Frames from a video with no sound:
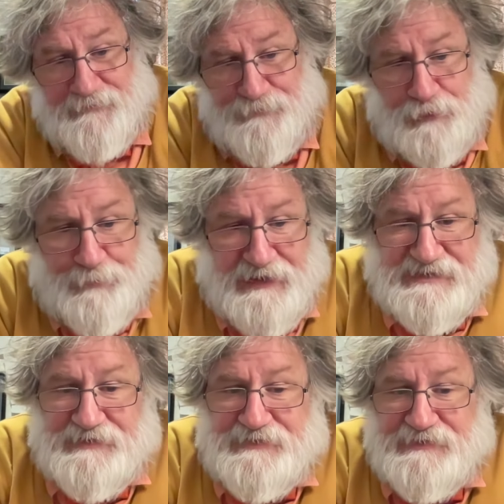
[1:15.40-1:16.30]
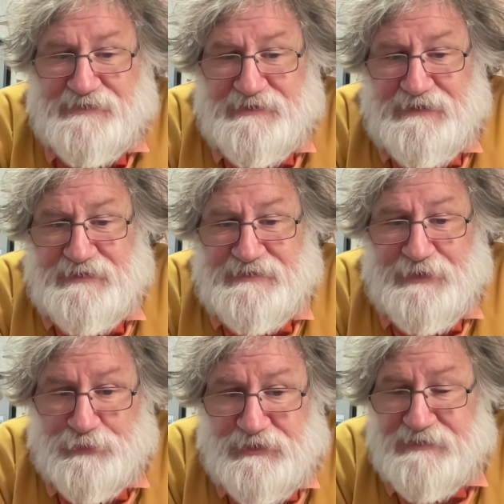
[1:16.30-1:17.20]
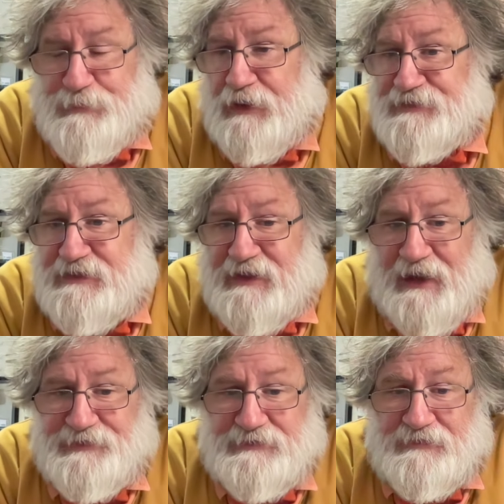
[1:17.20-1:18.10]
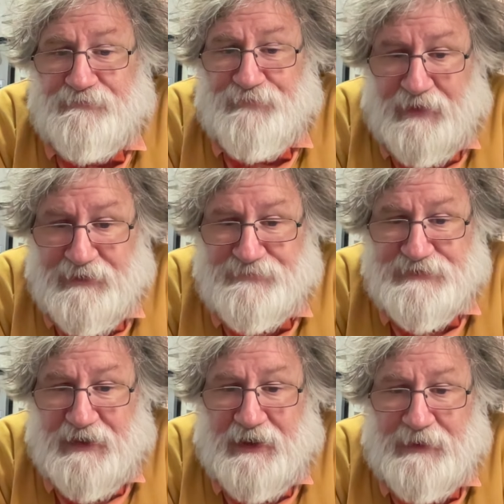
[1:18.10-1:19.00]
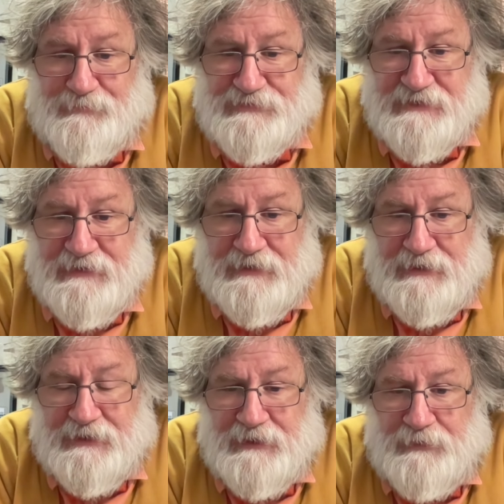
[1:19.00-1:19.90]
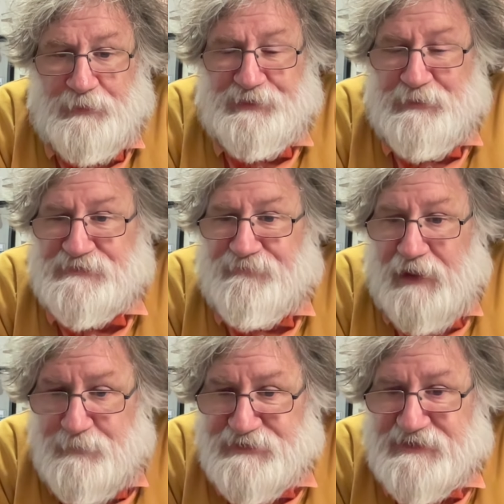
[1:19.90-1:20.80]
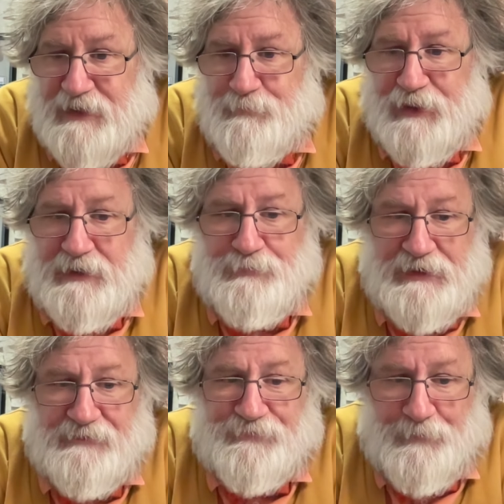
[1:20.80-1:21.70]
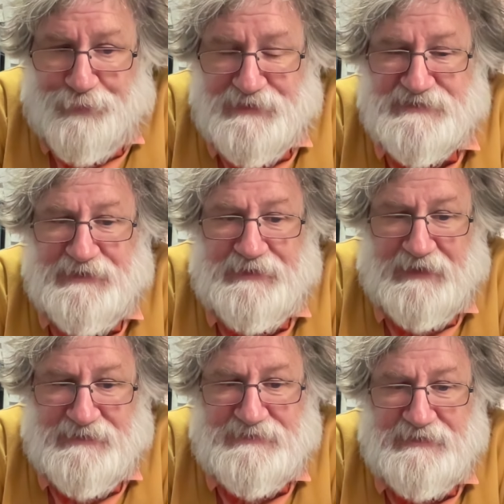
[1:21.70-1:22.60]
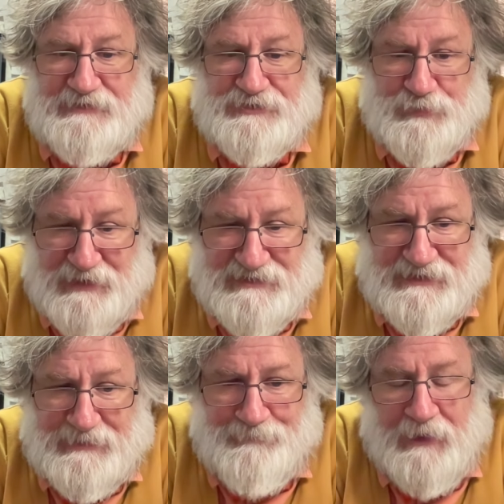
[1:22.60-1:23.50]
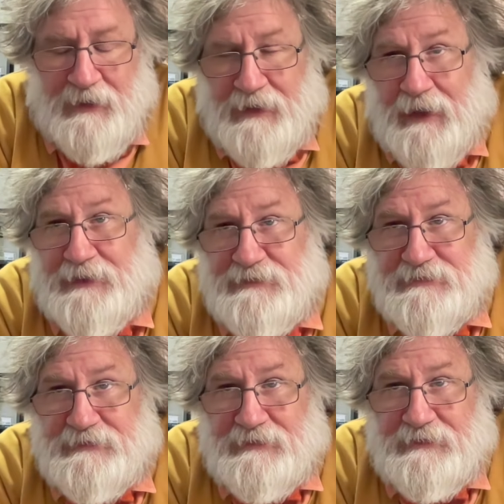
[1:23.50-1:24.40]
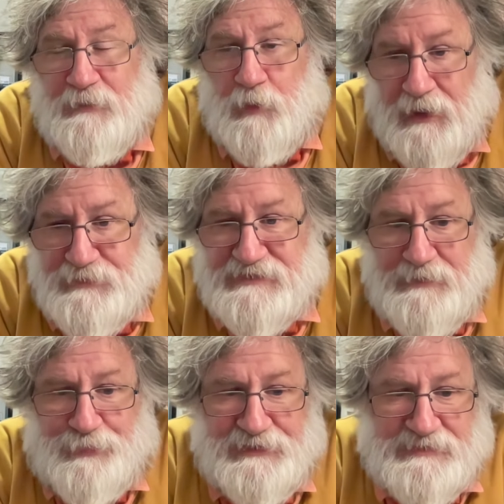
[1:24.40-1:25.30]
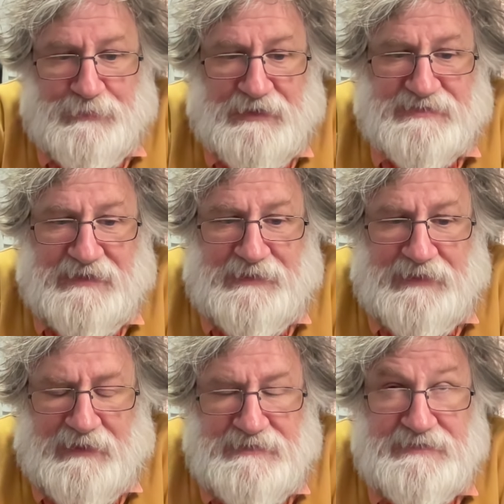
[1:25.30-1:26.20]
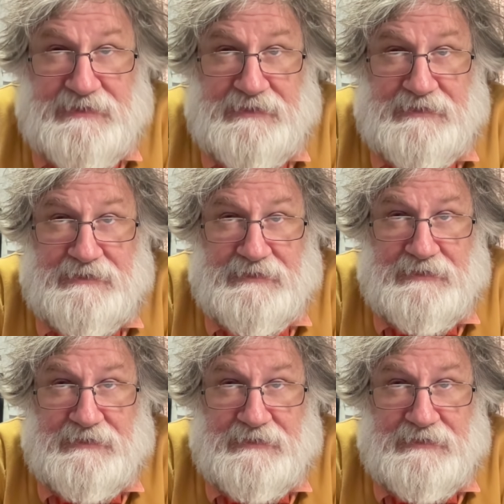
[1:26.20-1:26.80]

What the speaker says: for president as the Socialist Party candidate five times, with the most famous campaign being from prison in 1920. And why was he in prison? Because in 1918,